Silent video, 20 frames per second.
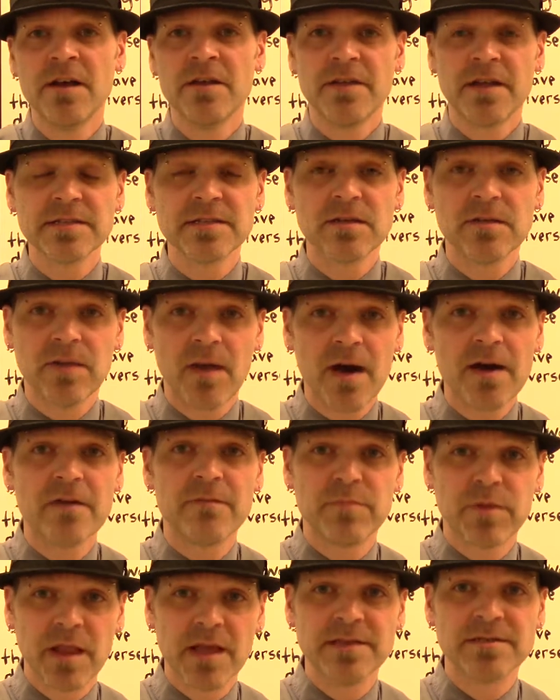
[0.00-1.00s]
That's a lot
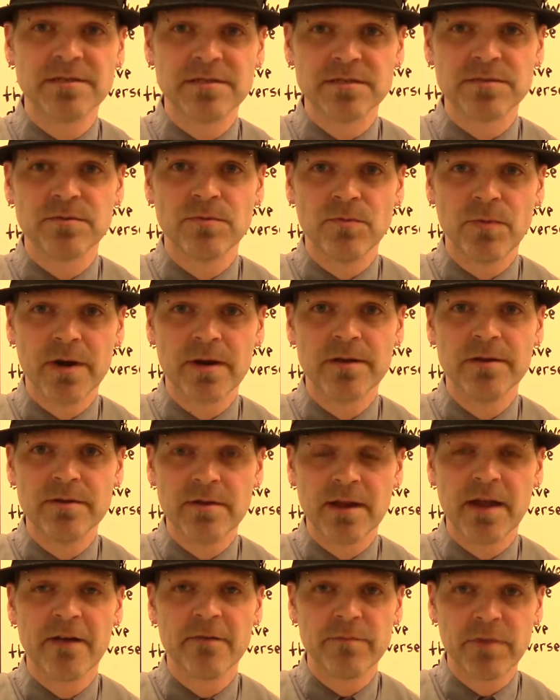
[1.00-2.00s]
of places where you
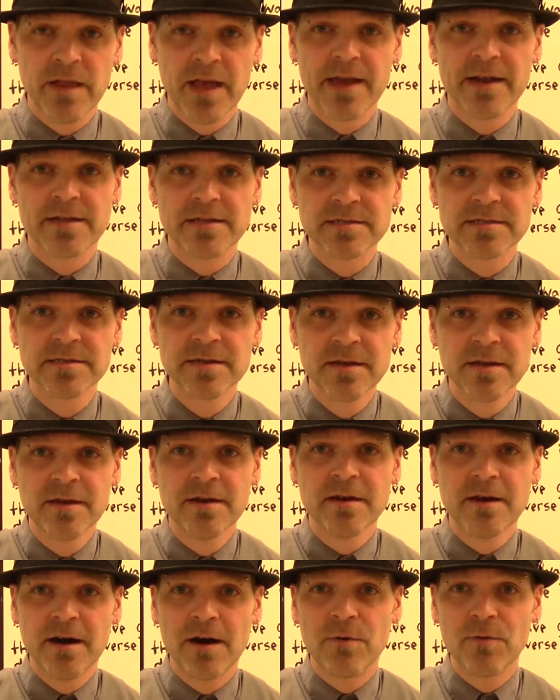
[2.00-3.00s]
can have planets
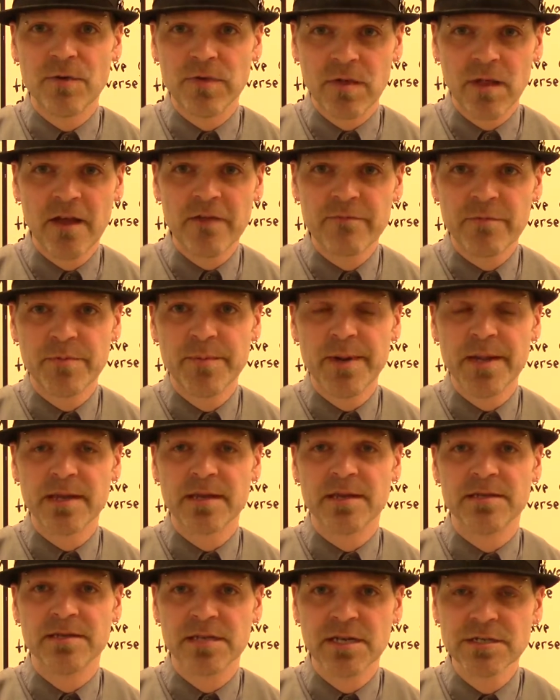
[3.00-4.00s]
with life-permitting
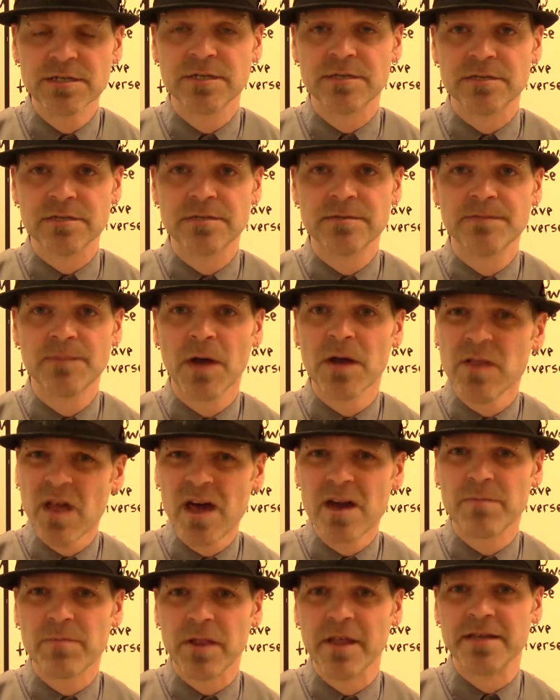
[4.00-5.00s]
conditions. A
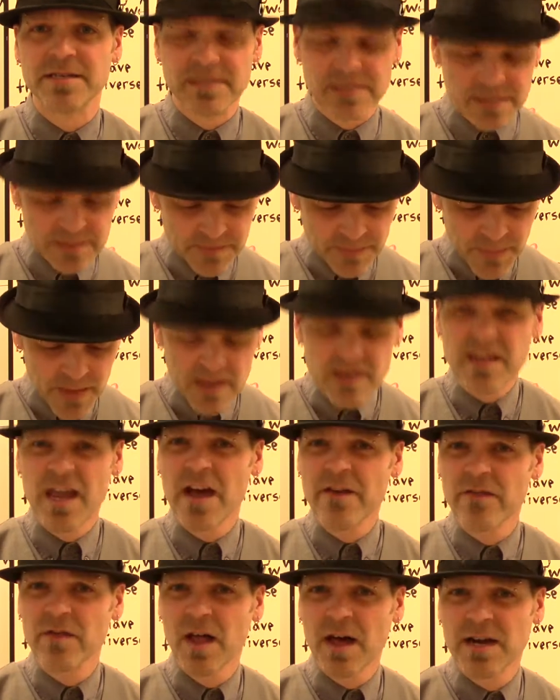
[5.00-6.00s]
lot of places. And you
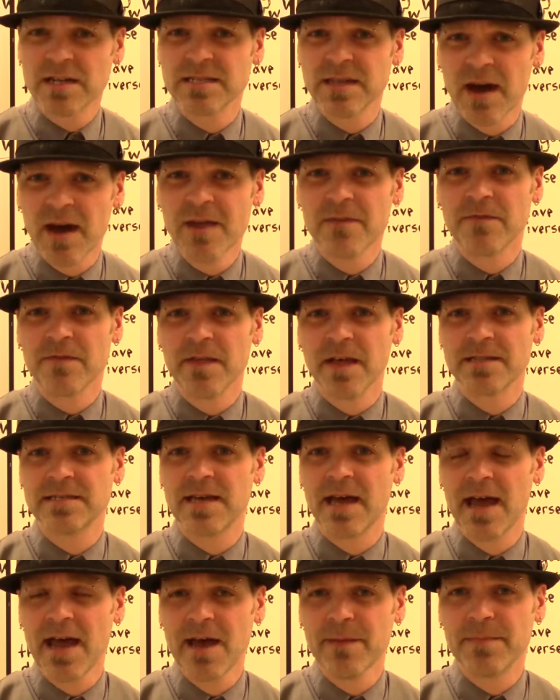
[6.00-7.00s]
have a lot of time for that
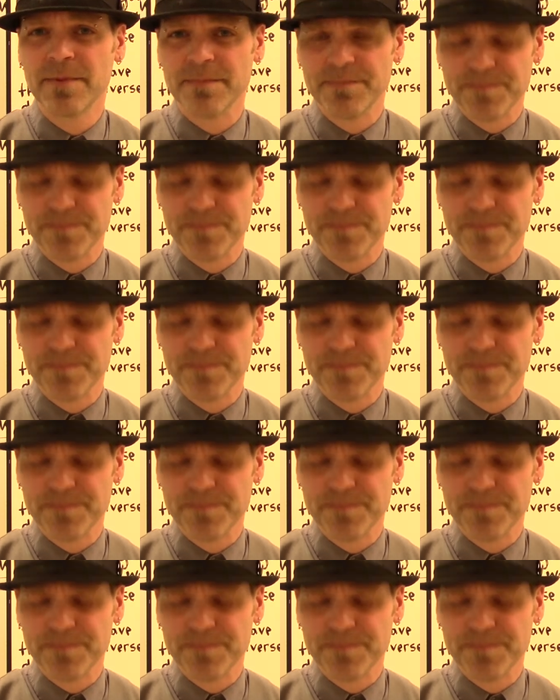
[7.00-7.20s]
to happen.